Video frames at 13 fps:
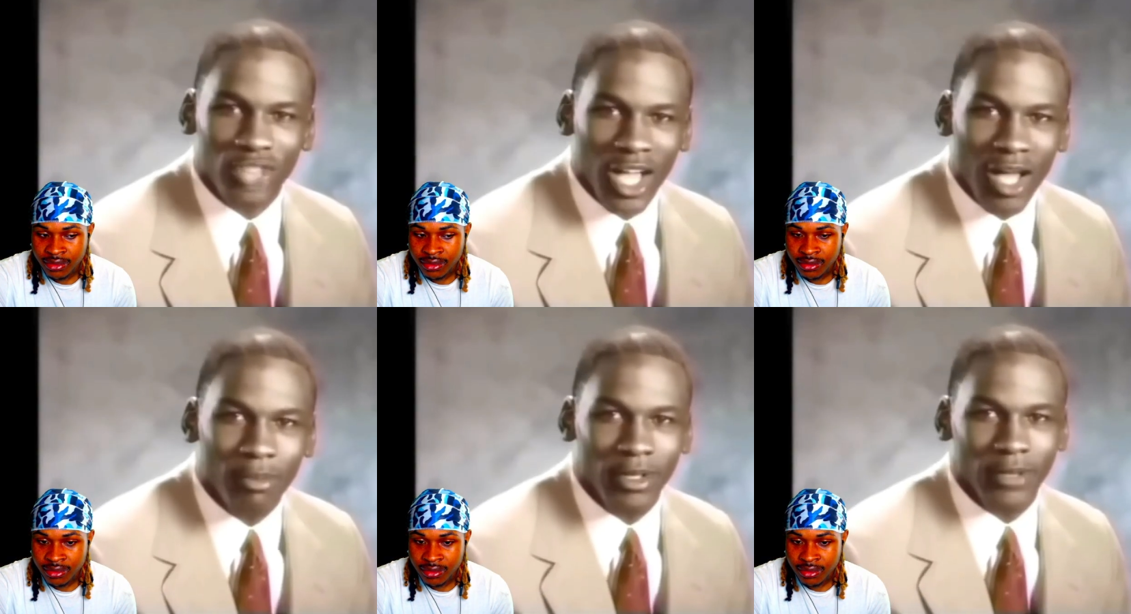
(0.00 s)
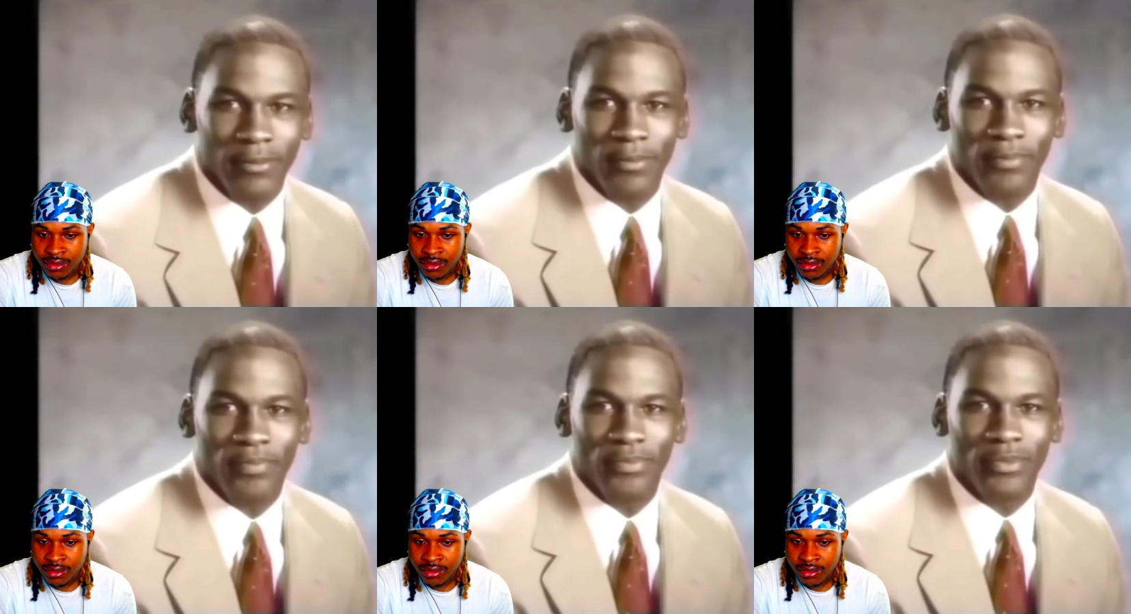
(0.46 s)
Speaker 1: Stop it.
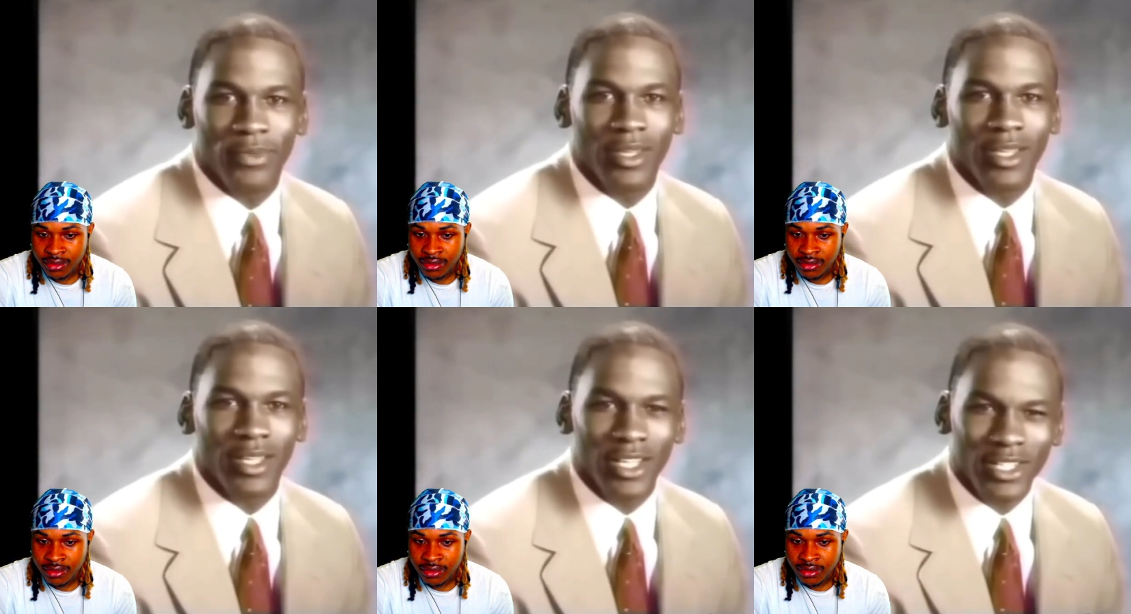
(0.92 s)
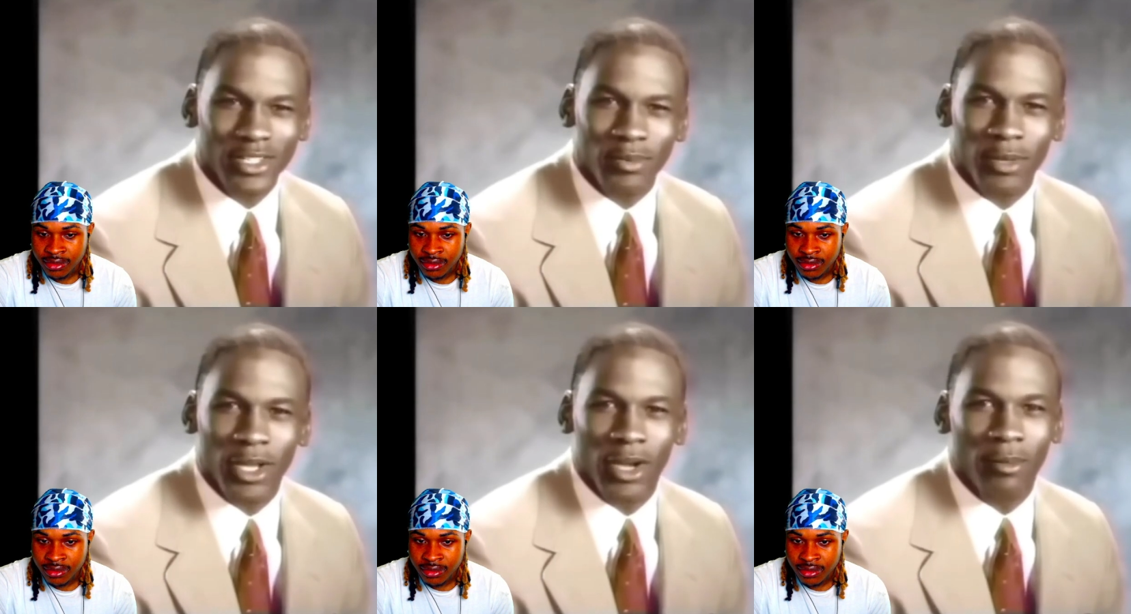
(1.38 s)
Get
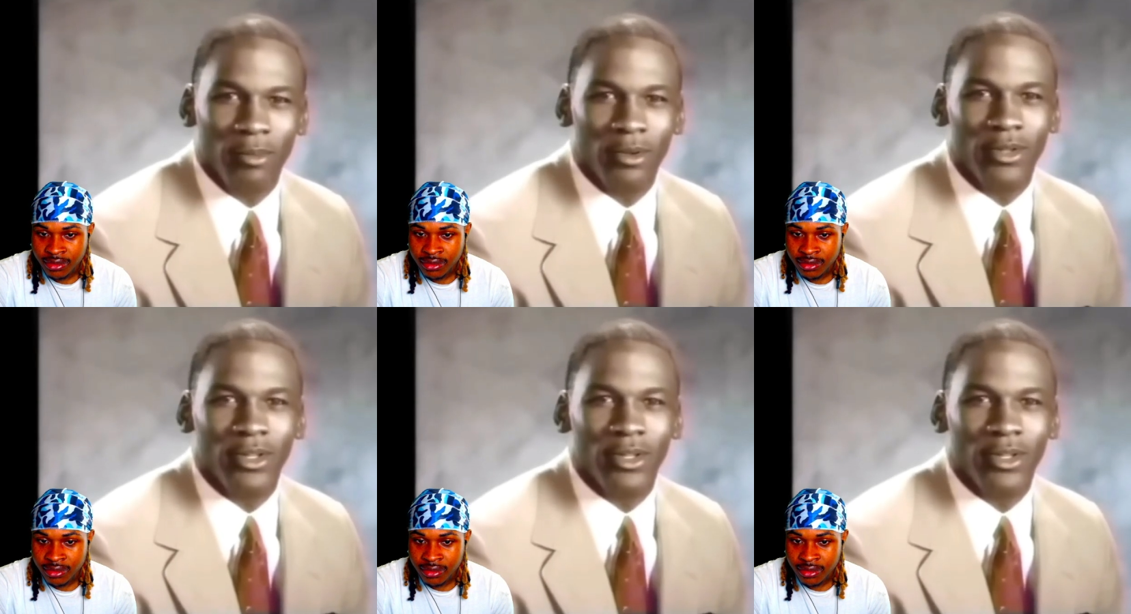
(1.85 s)
some help.